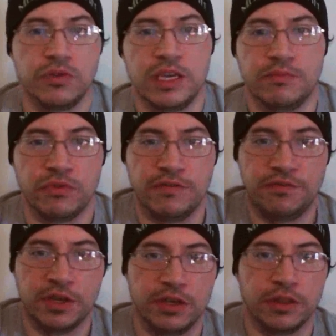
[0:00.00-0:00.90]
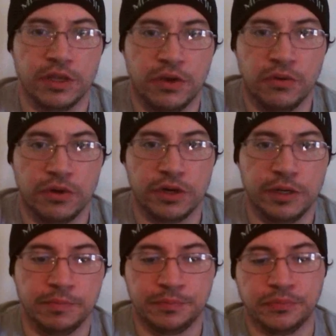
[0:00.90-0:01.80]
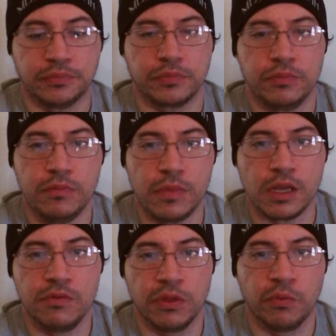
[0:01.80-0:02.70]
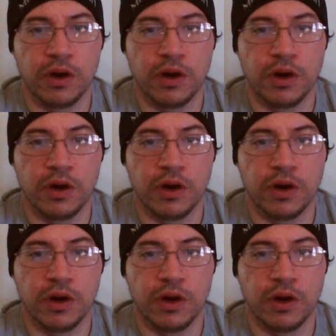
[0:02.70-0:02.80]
you keep refilling the gourd with